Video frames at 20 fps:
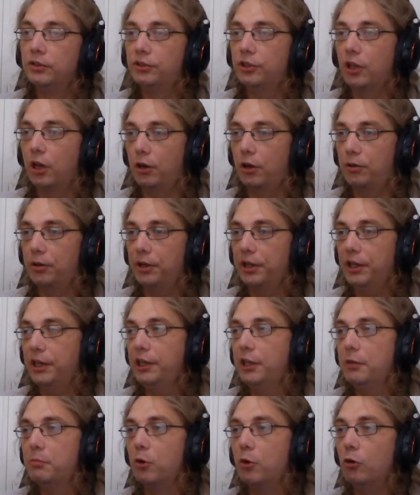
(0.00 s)
So
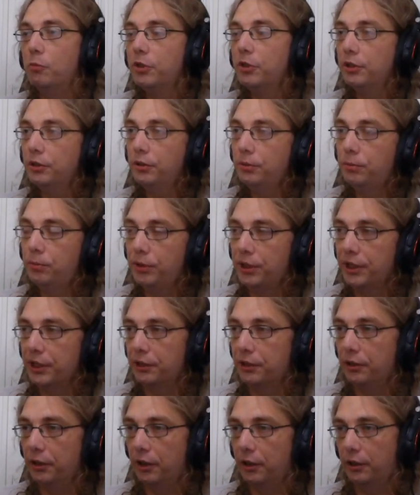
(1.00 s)
in a moment we are
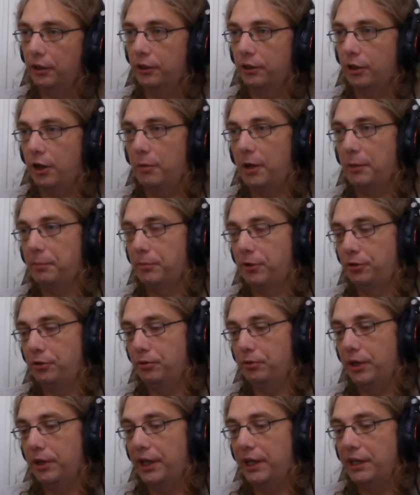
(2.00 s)
going to come up
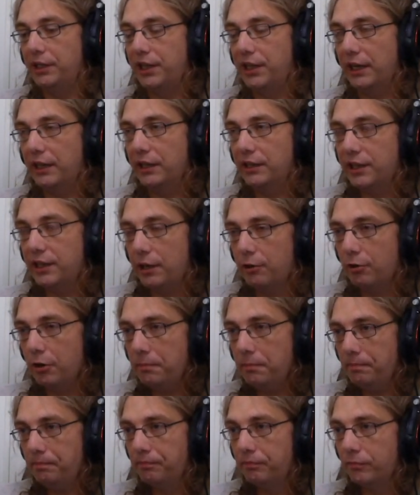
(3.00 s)
to a Jenga
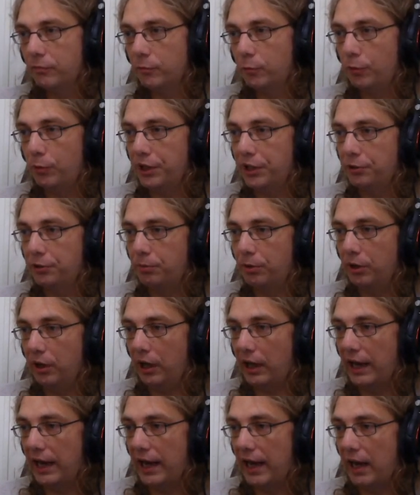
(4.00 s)
tower, which
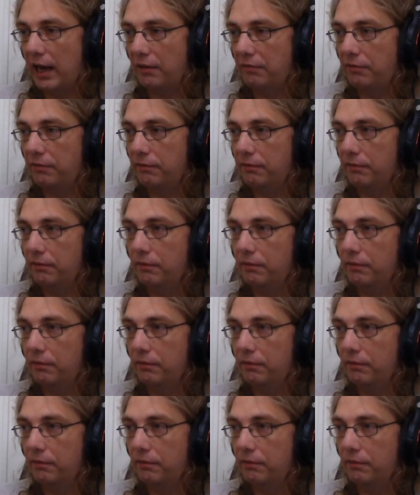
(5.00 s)
will have